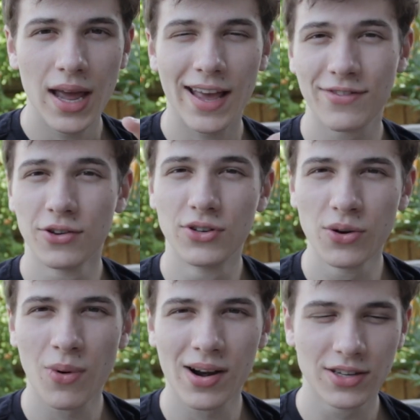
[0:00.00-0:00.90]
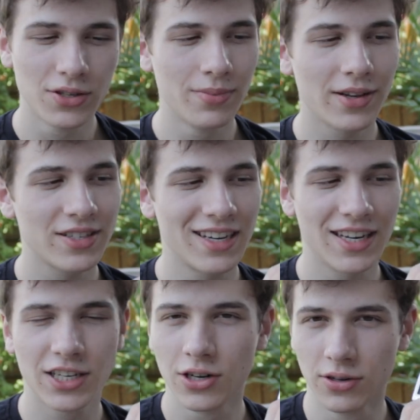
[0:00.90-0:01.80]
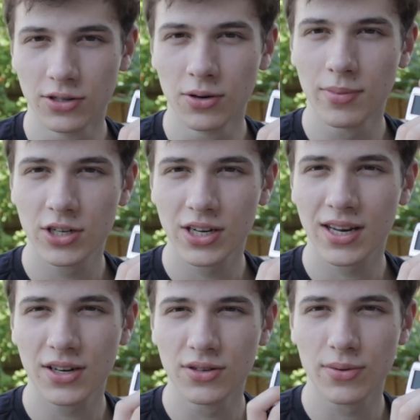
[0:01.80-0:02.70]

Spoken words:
If you do want to zoom, there's a digital zoom, which you can use